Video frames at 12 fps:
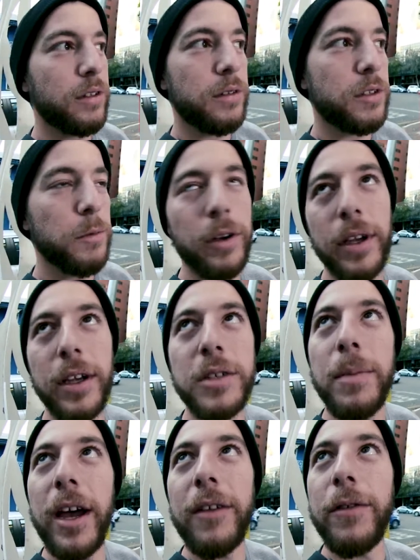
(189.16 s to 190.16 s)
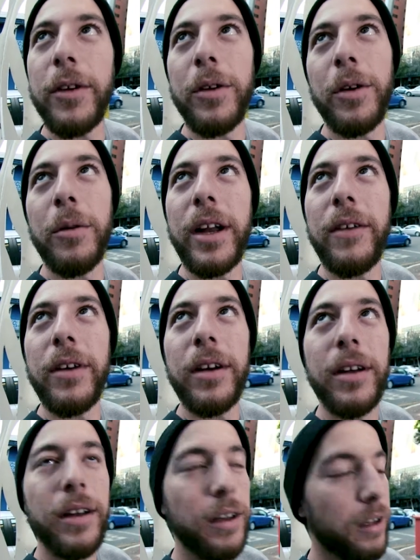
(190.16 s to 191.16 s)
smoking is bad for you or
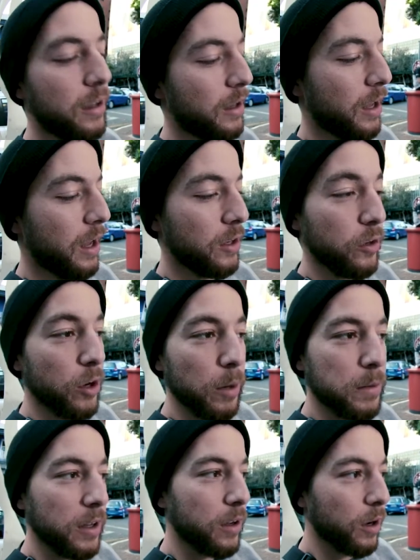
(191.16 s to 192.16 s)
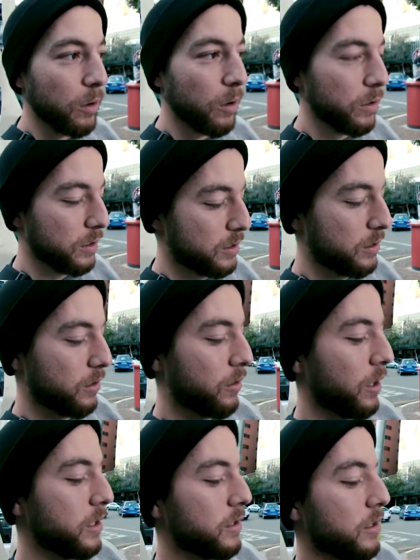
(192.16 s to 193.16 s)
whatever. And in Europe, they got all this
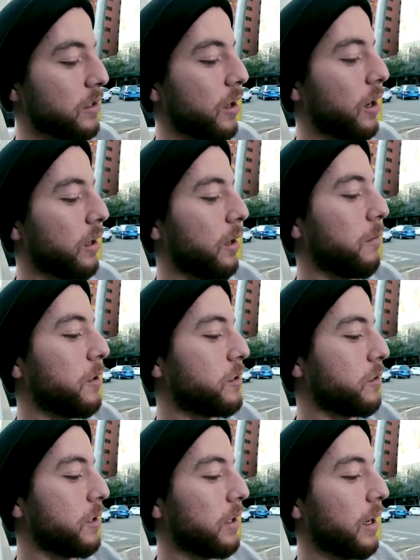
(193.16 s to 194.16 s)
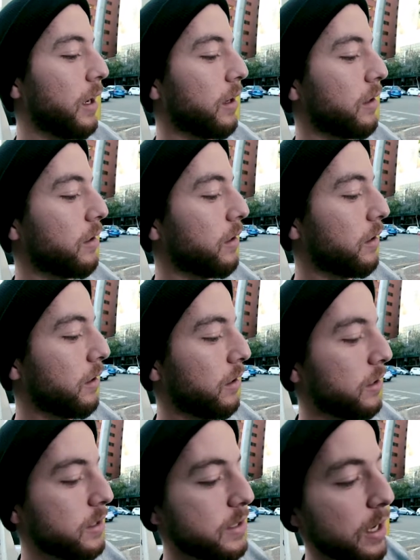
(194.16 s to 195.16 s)
crazy dark imagery, like
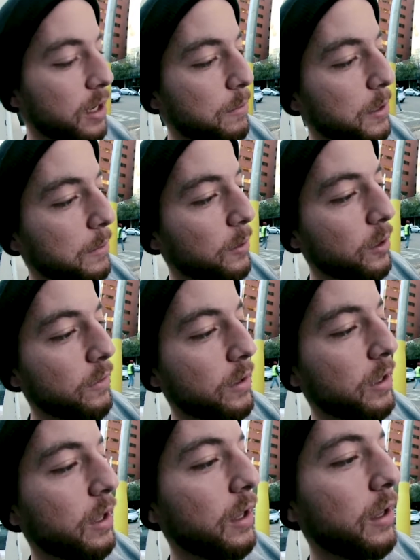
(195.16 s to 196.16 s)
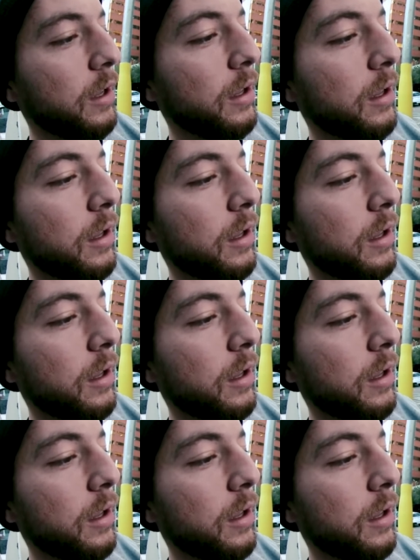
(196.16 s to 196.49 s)
dead people over there.